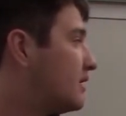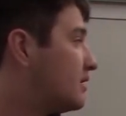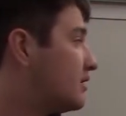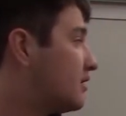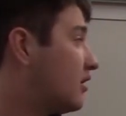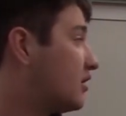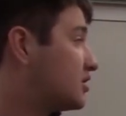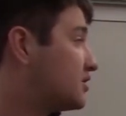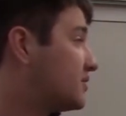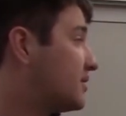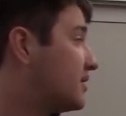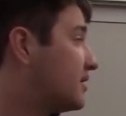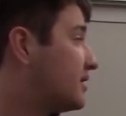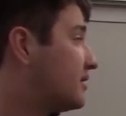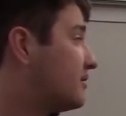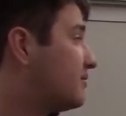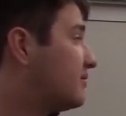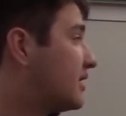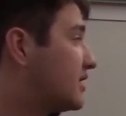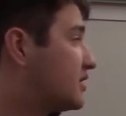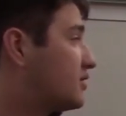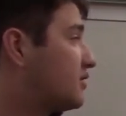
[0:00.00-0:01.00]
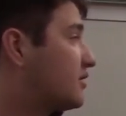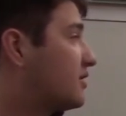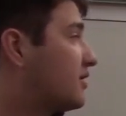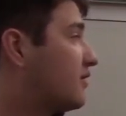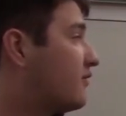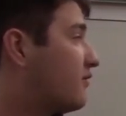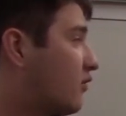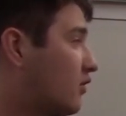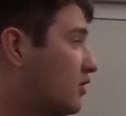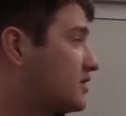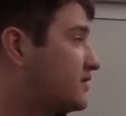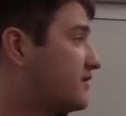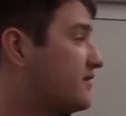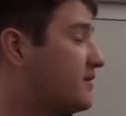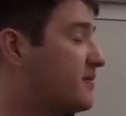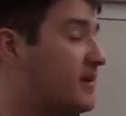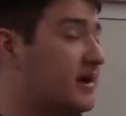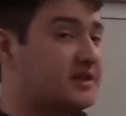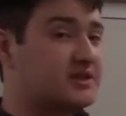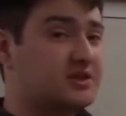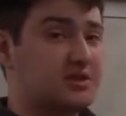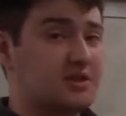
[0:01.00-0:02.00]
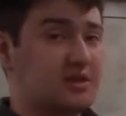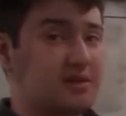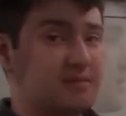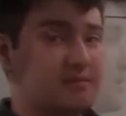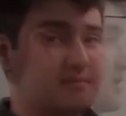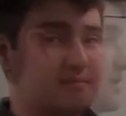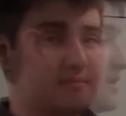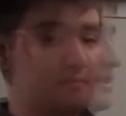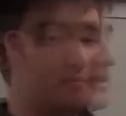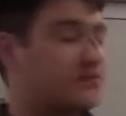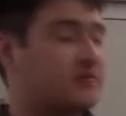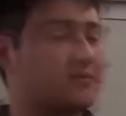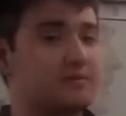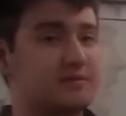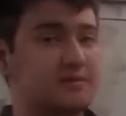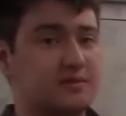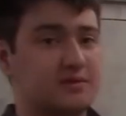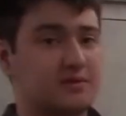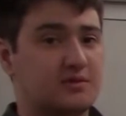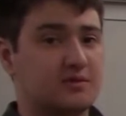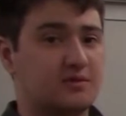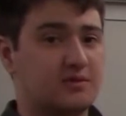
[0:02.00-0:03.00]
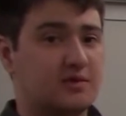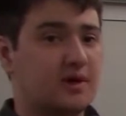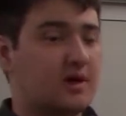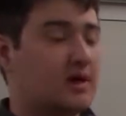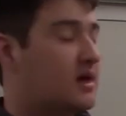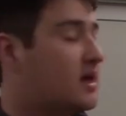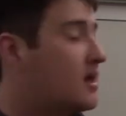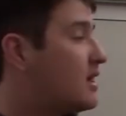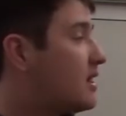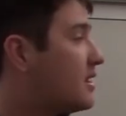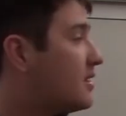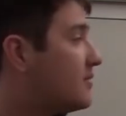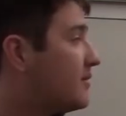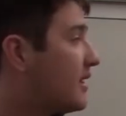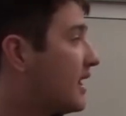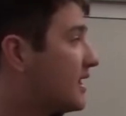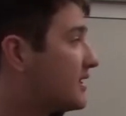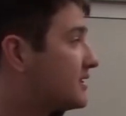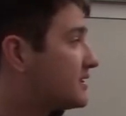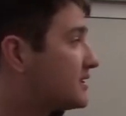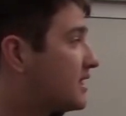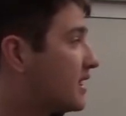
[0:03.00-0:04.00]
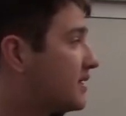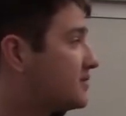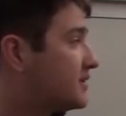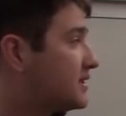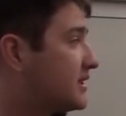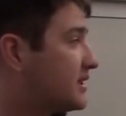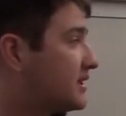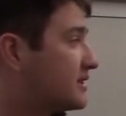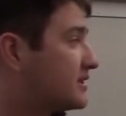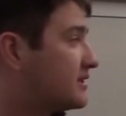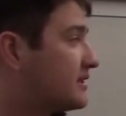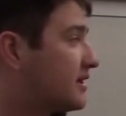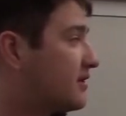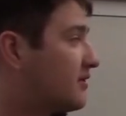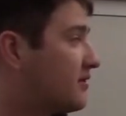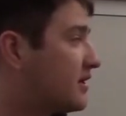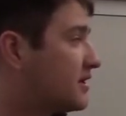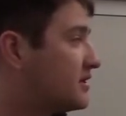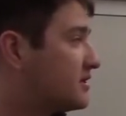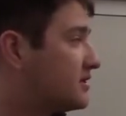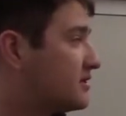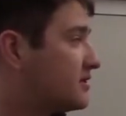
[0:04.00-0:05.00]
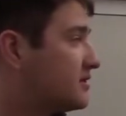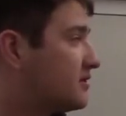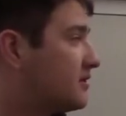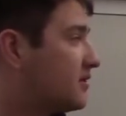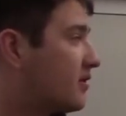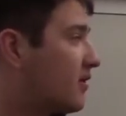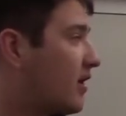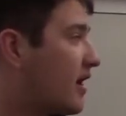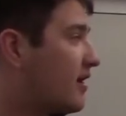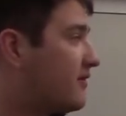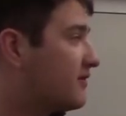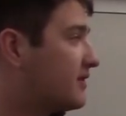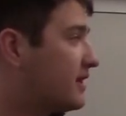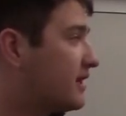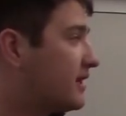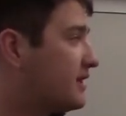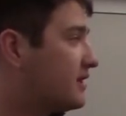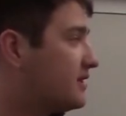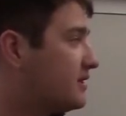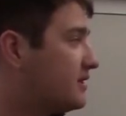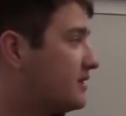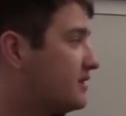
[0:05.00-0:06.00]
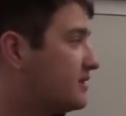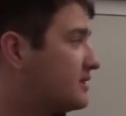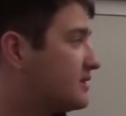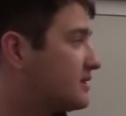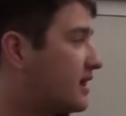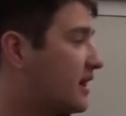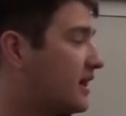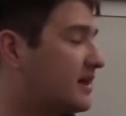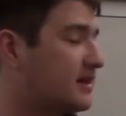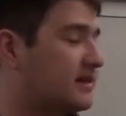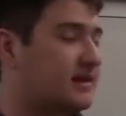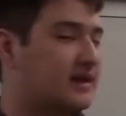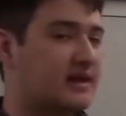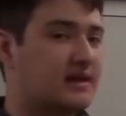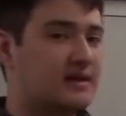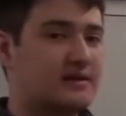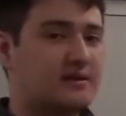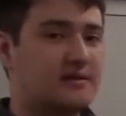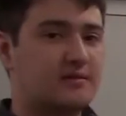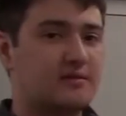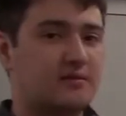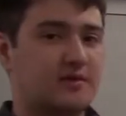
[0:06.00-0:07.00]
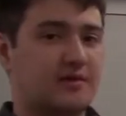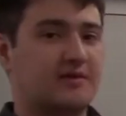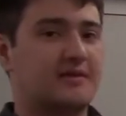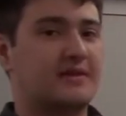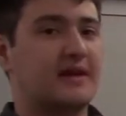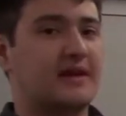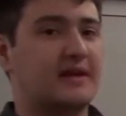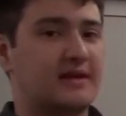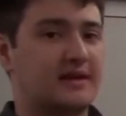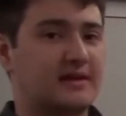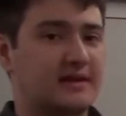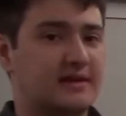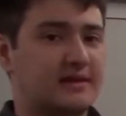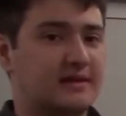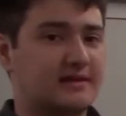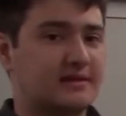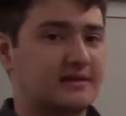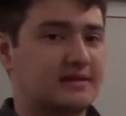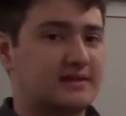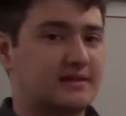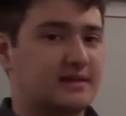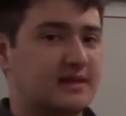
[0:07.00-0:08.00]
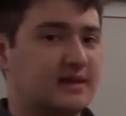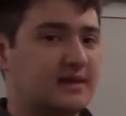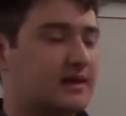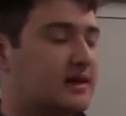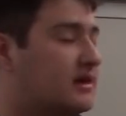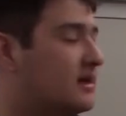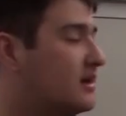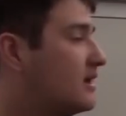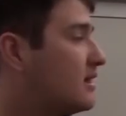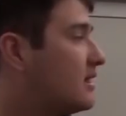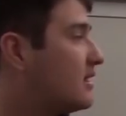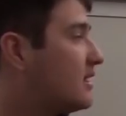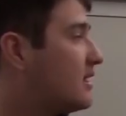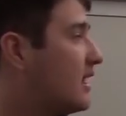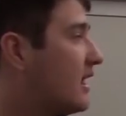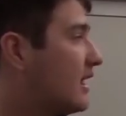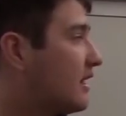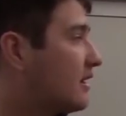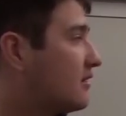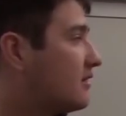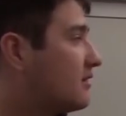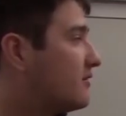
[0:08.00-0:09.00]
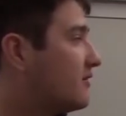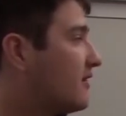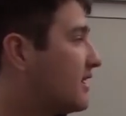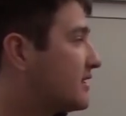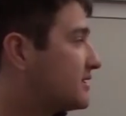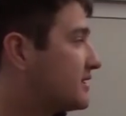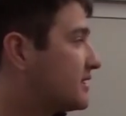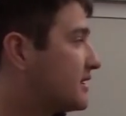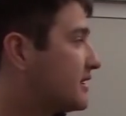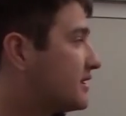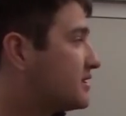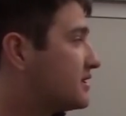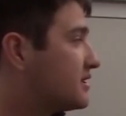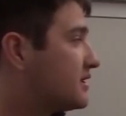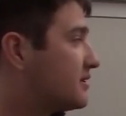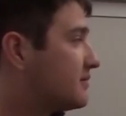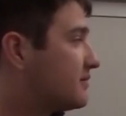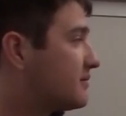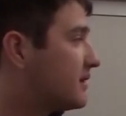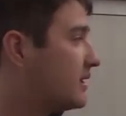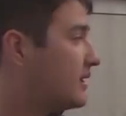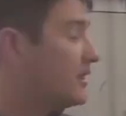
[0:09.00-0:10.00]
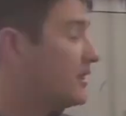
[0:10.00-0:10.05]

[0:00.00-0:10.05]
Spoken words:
You'll also be measuring the force of the pendulum is equal to mass times the acceleration due to gravity, sine theta, where theta is the angle of oscillation.